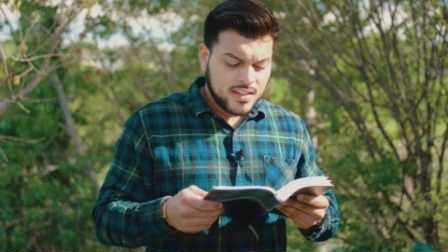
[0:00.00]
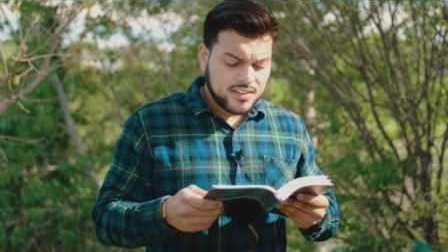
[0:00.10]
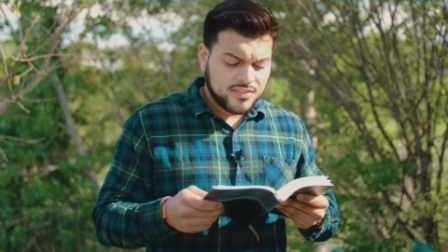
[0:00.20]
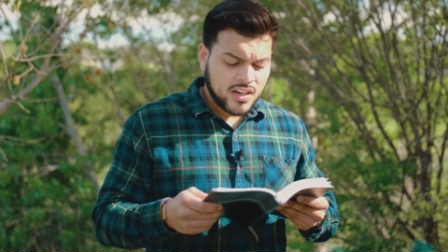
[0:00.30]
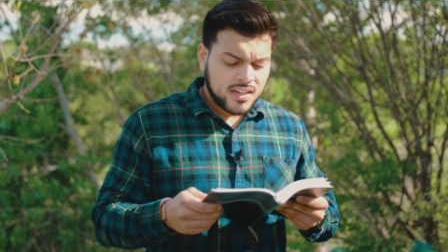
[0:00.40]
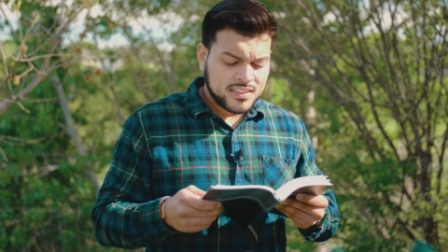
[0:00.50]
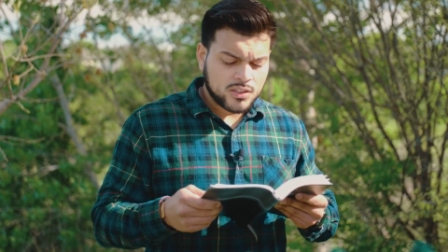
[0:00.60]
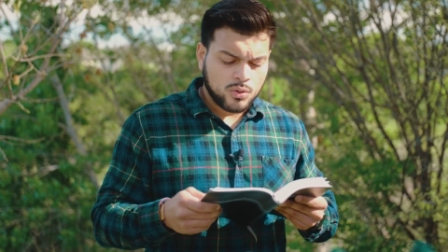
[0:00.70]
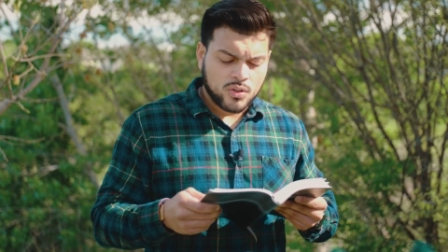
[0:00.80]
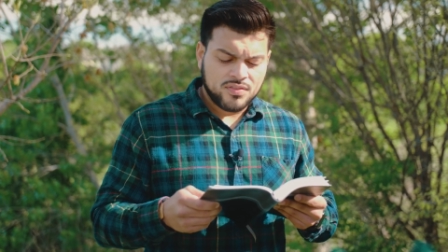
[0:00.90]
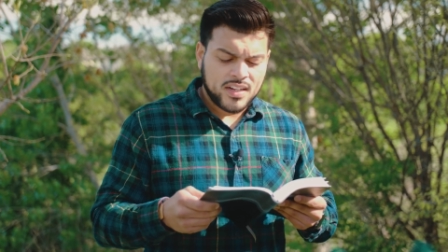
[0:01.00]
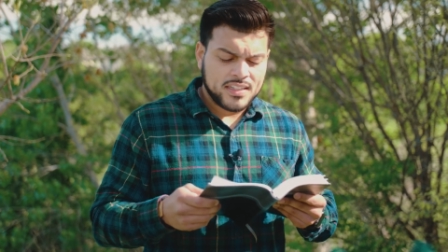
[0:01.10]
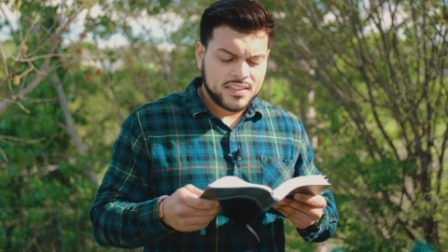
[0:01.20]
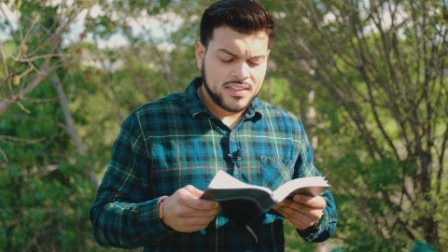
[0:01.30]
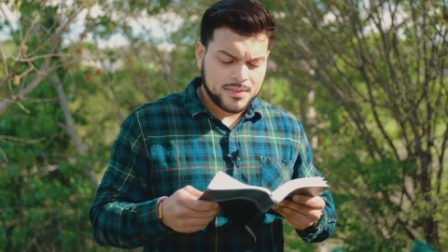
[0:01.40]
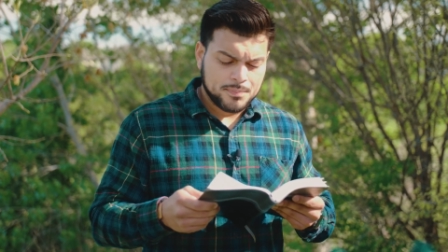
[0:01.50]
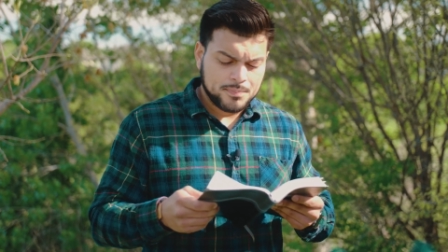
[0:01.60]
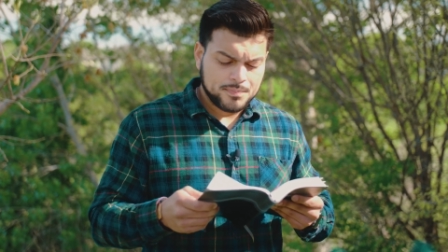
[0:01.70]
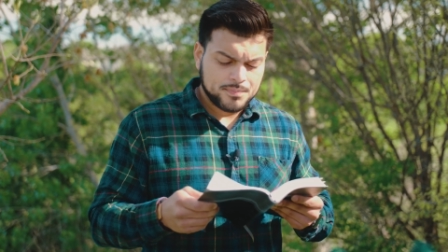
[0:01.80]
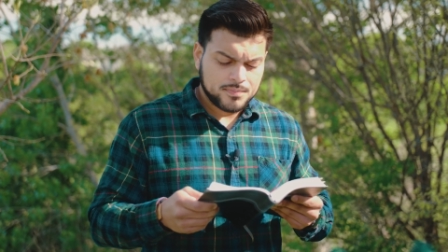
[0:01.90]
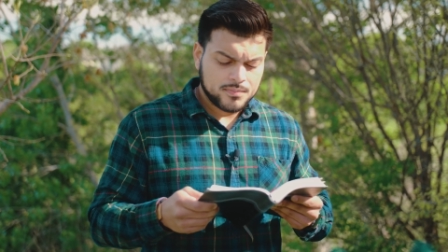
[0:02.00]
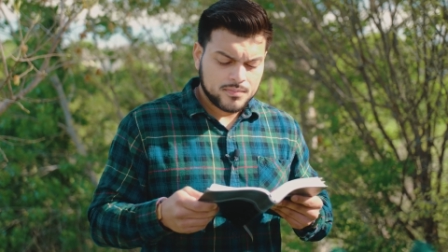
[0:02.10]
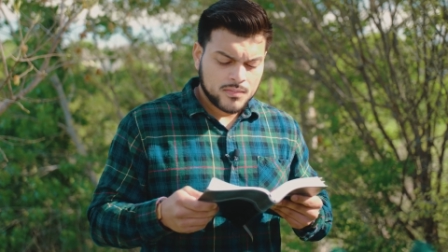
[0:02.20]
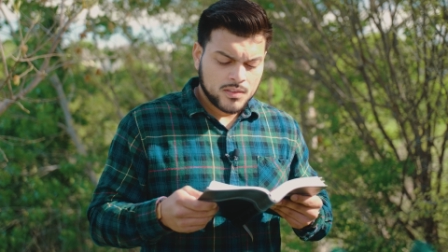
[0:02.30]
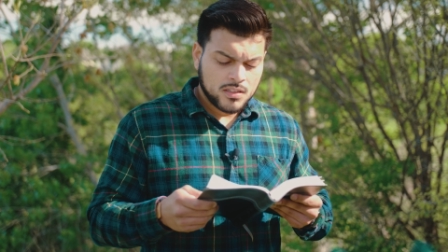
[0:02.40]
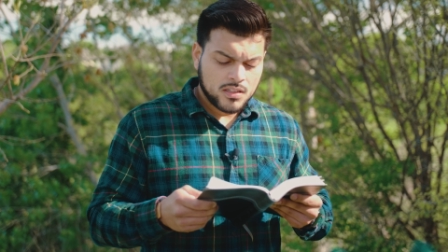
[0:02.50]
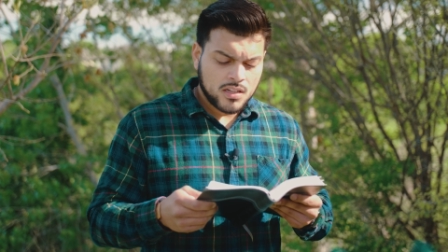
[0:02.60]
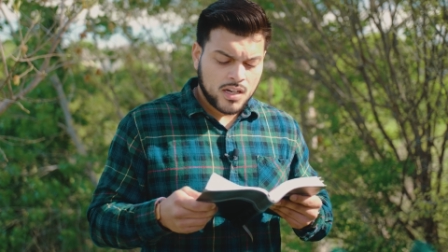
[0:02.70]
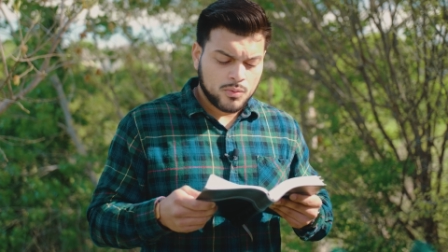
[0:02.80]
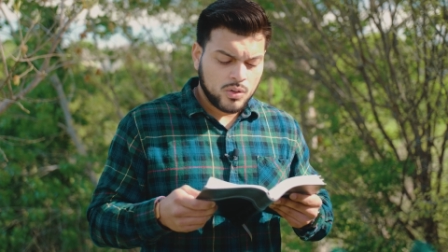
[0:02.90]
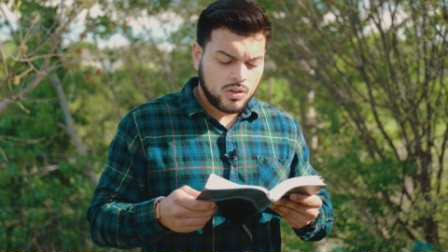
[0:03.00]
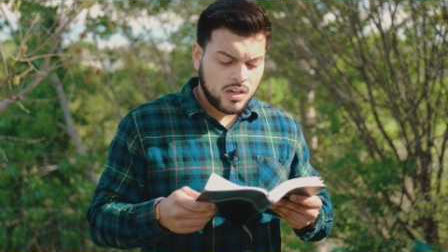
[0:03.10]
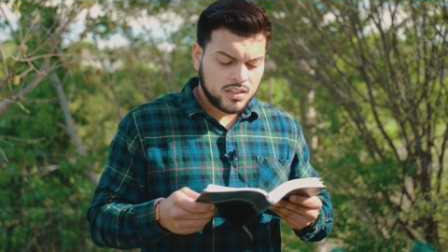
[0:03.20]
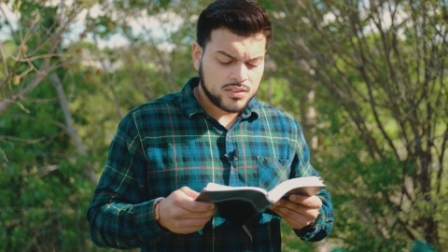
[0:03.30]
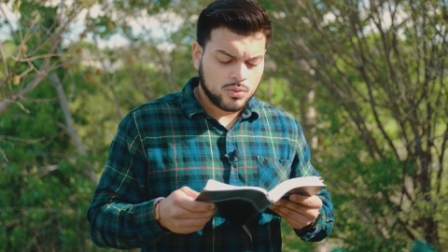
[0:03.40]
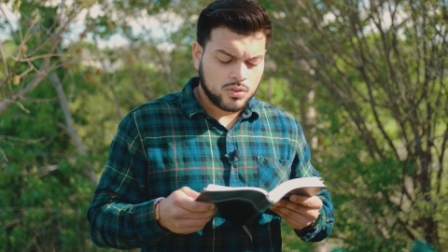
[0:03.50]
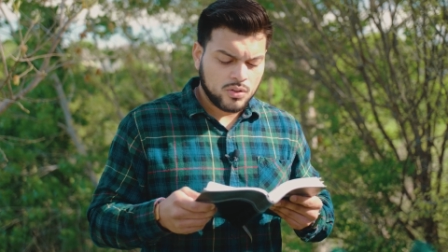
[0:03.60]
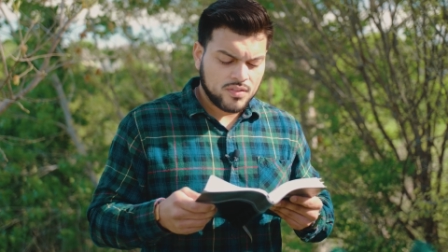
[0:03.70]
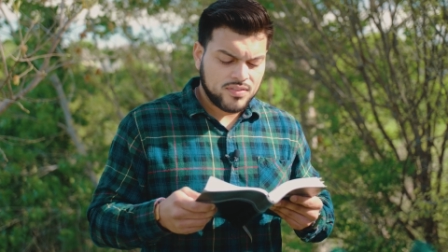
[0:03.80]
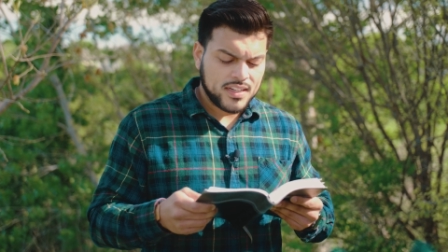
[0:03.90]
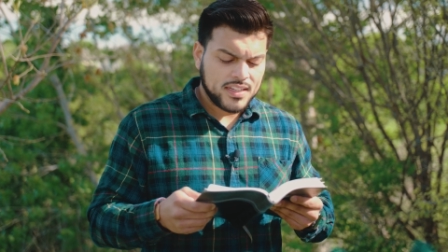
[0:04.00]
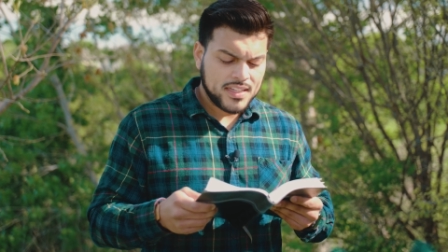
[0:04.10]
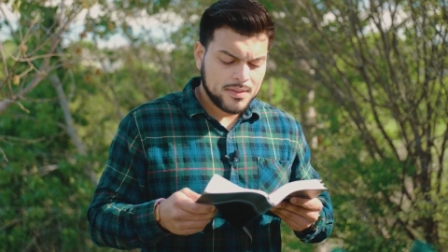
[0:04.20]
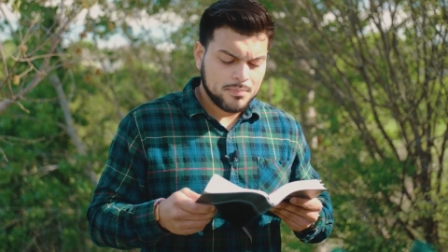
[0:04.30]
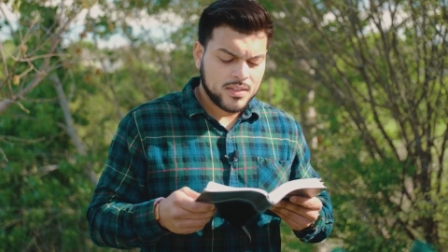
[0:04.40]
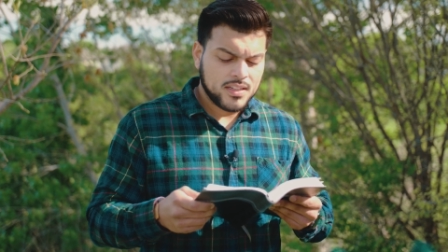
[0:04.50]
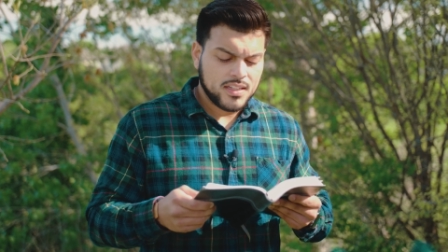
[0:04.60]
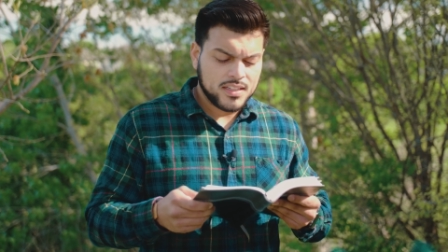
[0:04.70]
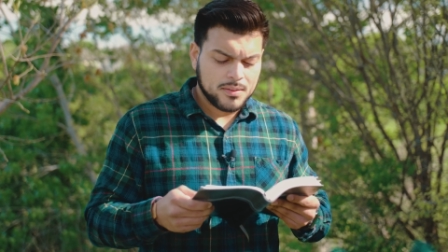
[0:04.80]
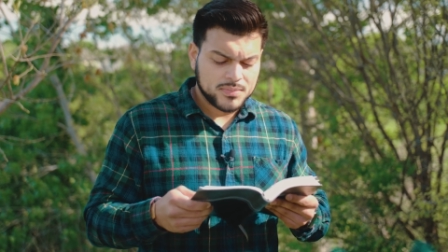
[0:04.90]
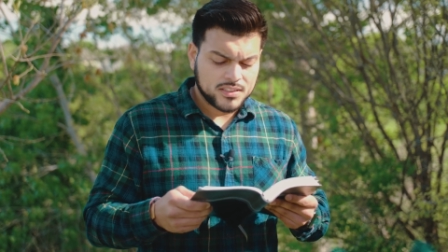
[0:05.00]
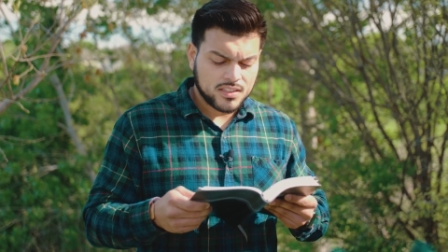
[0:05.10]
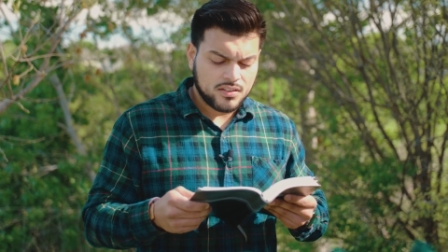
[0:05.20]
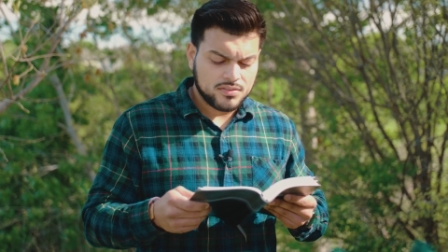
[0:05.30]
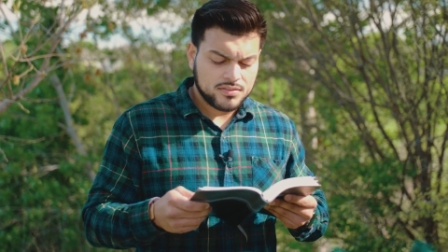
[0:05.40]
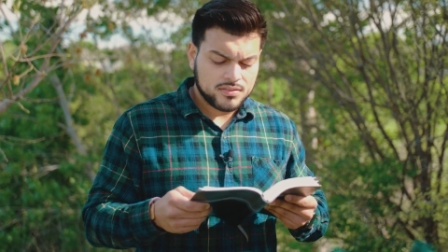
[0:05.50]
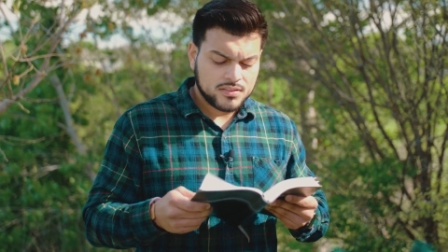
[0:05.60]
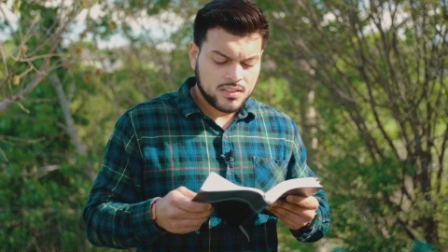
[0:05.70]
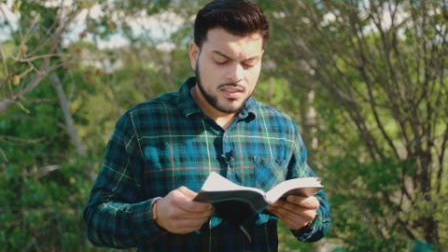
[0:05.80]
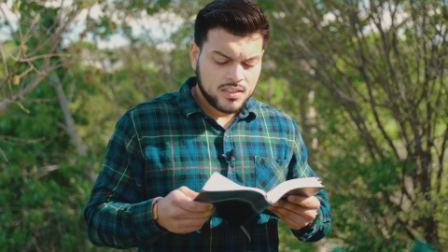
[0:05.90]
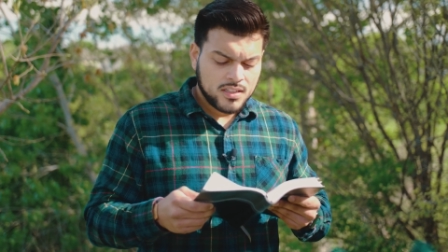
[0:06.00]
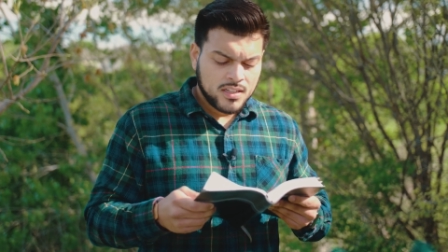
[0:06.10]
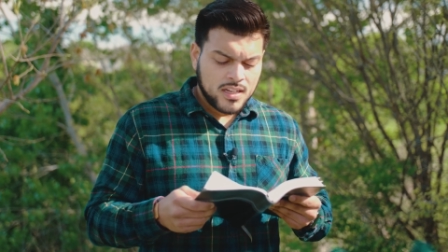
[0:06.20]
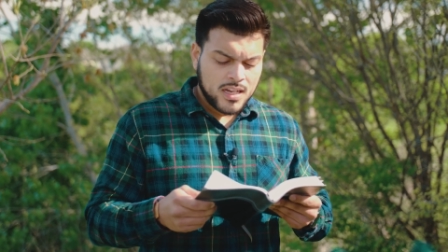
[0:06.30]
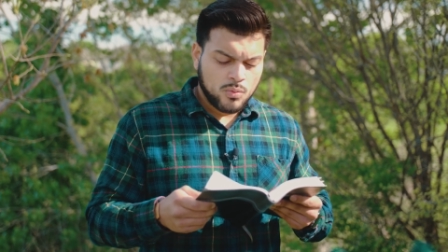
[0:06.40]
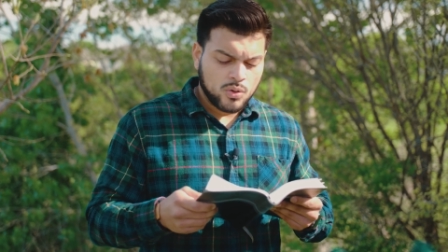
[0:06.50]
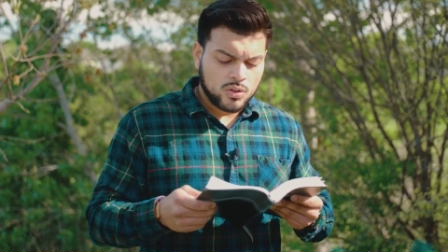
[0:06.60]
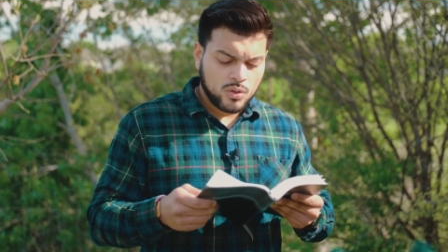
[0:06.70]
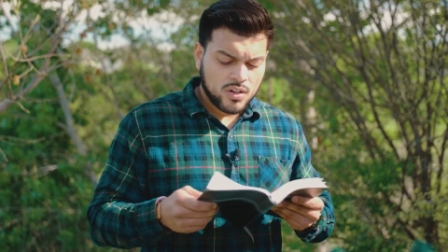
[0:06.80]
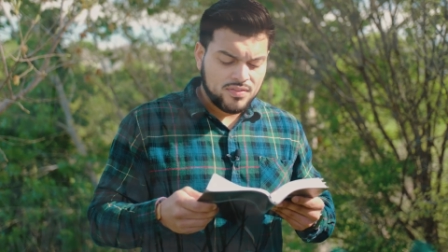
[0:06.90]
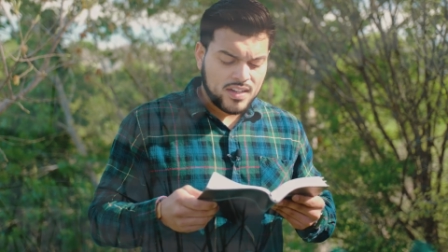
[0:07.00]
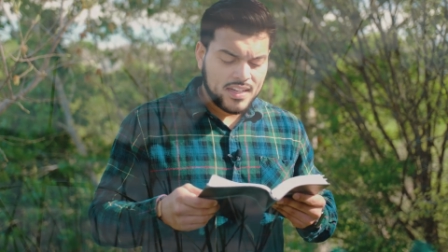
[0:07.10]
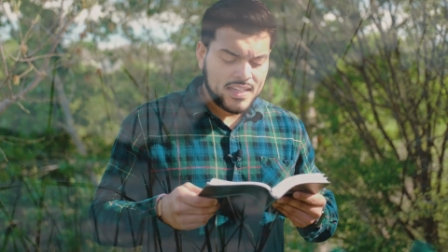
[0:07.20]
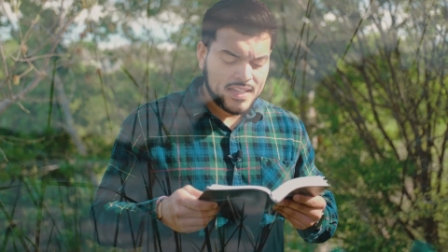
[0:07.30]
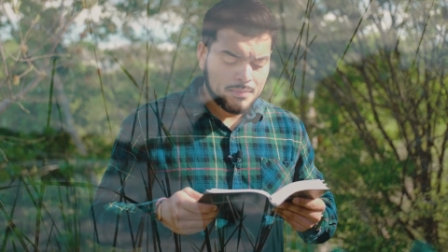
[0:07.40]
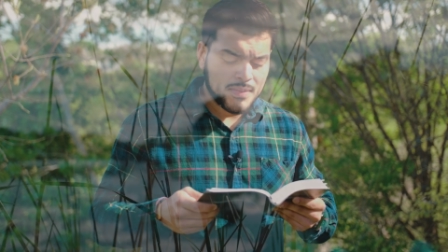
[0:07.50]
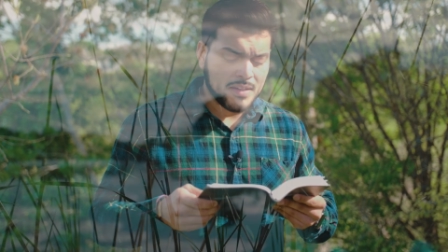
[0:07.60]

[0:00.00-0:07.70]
If God is glorified in him, God will also glorify him in himself, and will glorify him